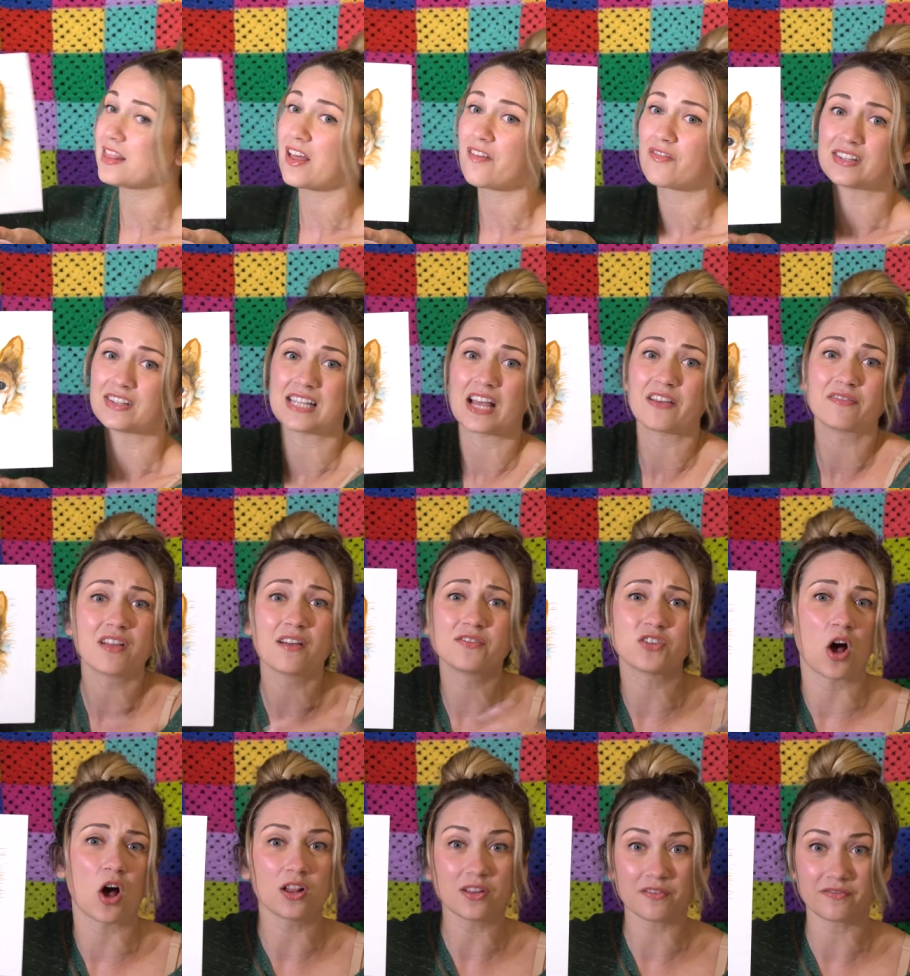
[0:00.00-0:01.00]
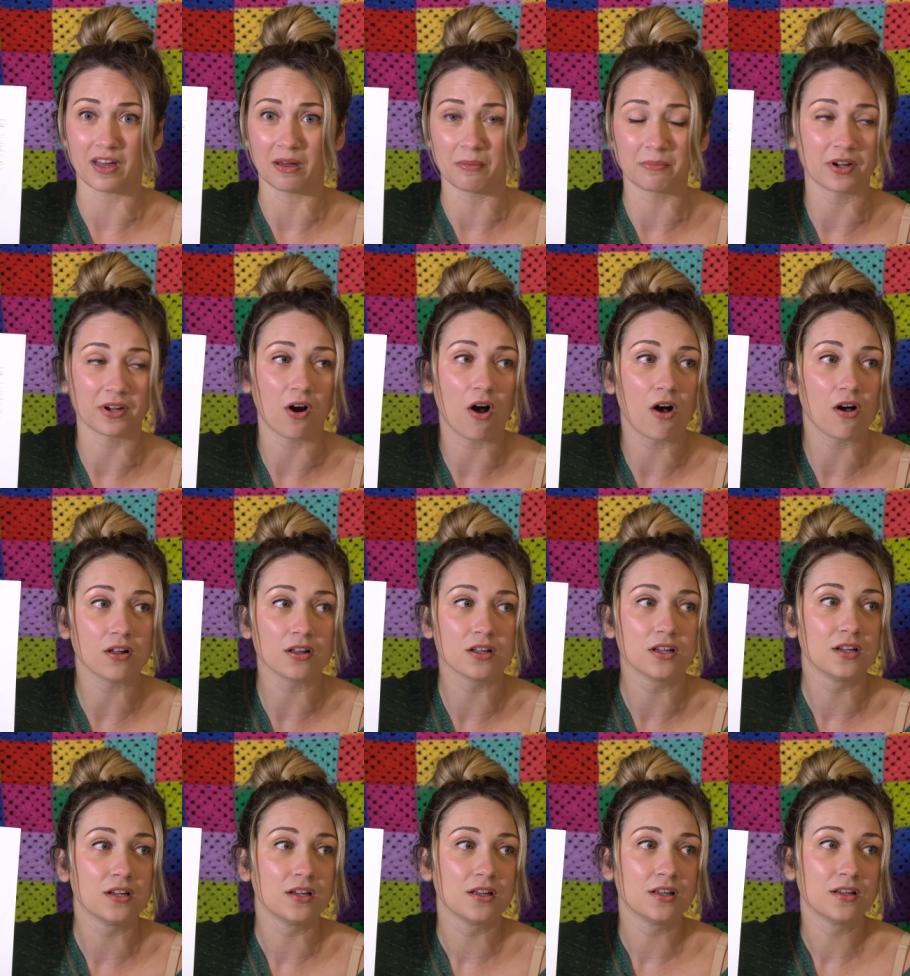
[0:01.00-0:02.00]
love this. I've loved all of them. They're
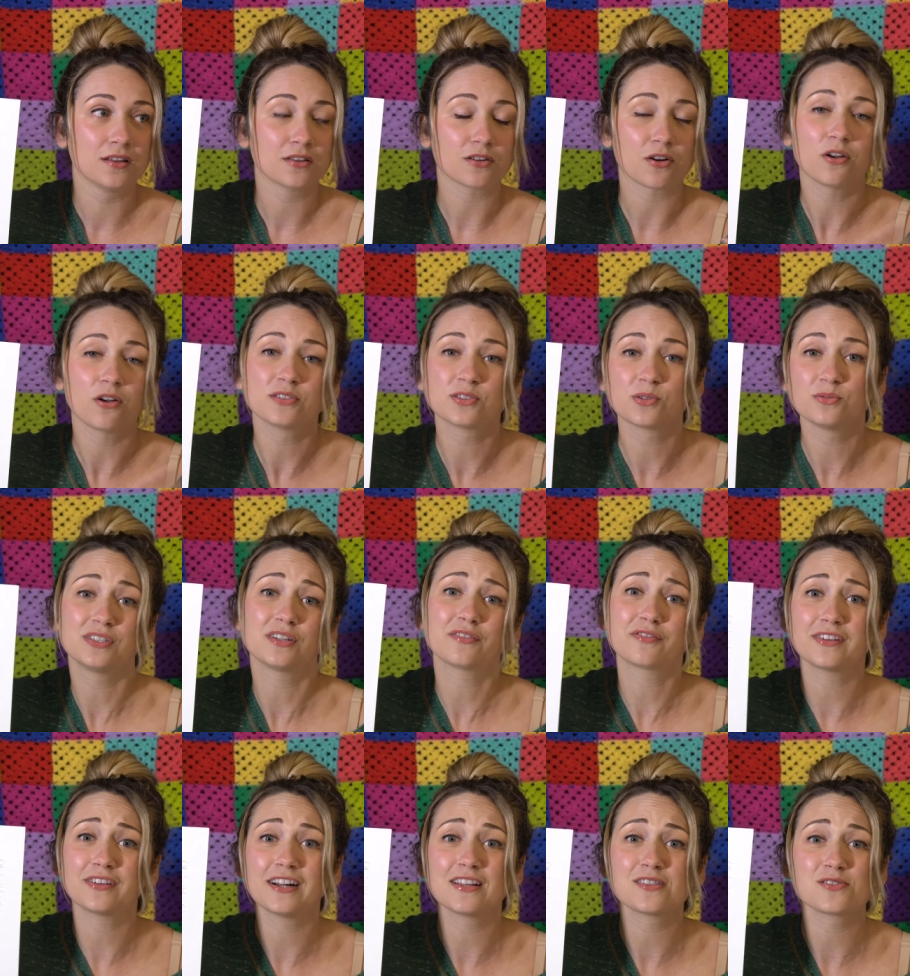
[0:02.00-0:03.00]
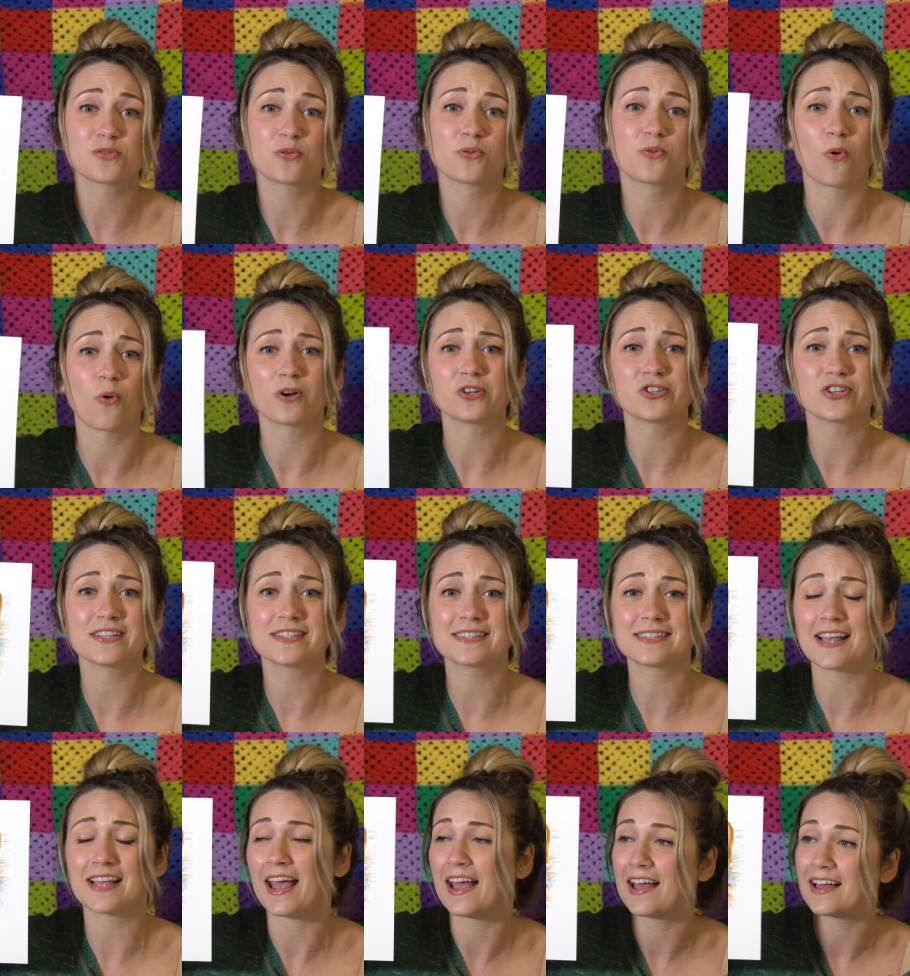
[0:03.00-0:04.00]
all they're all so different and so
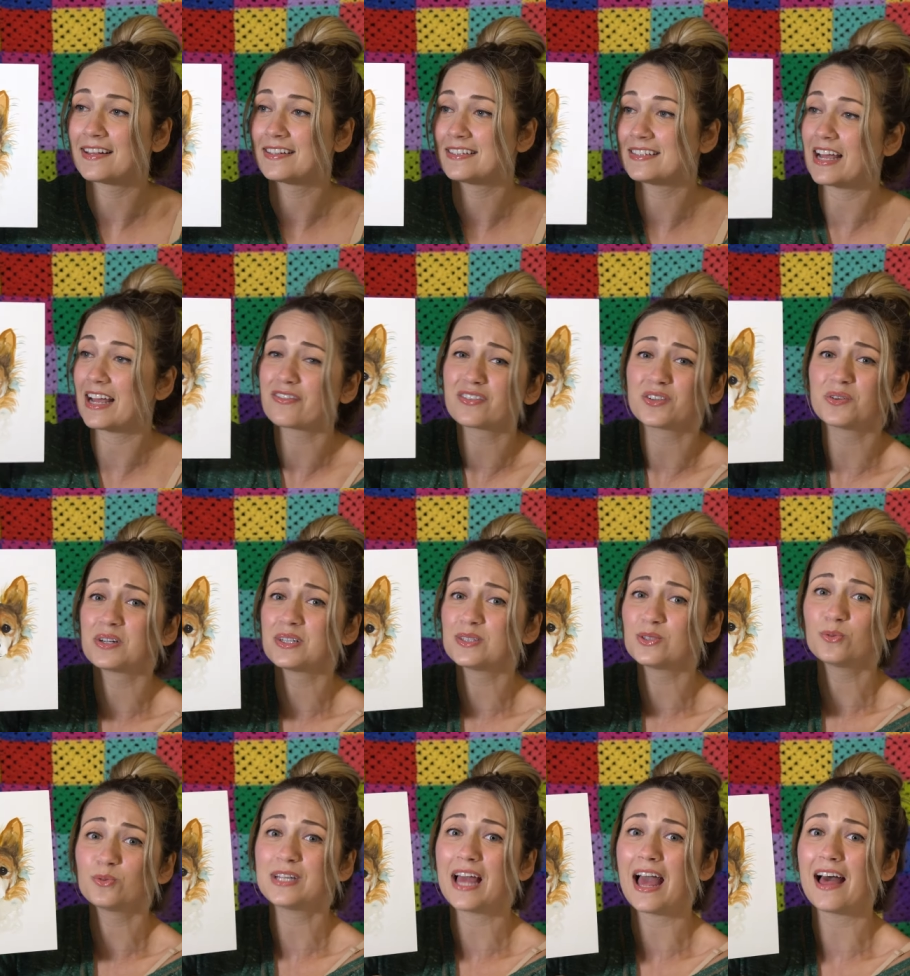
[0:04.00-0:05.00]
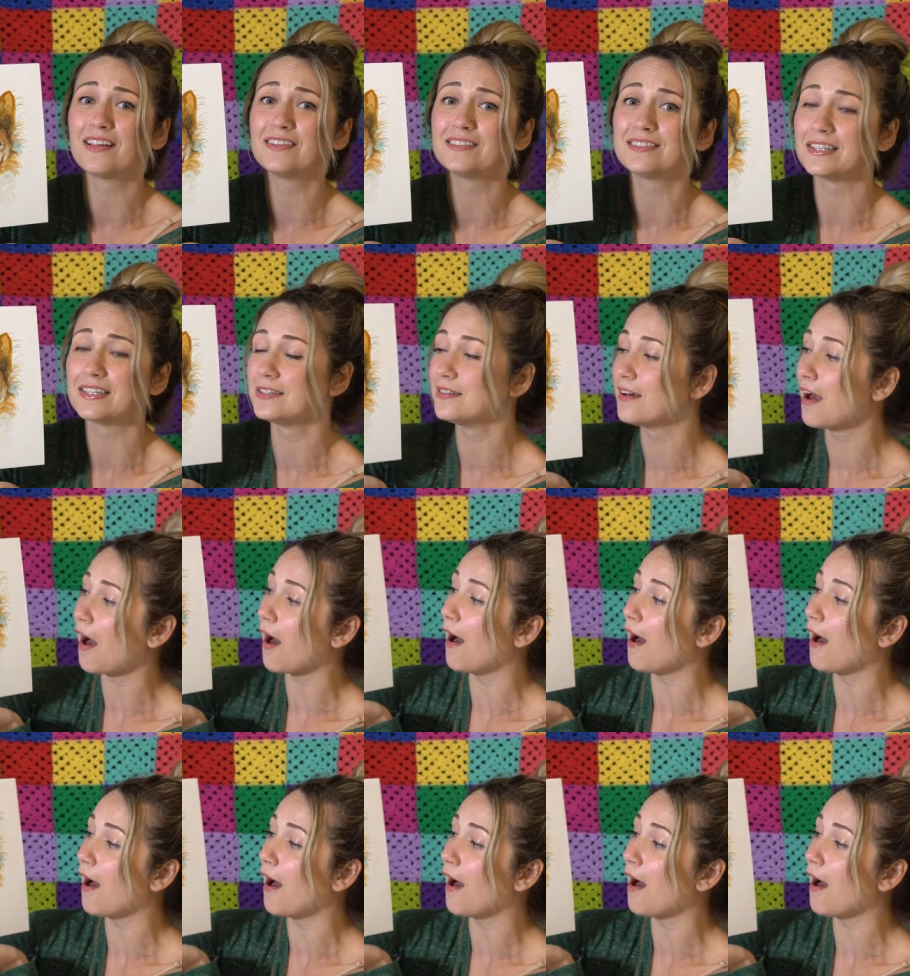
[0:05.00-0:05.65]
gorgeous and everyone is so talented.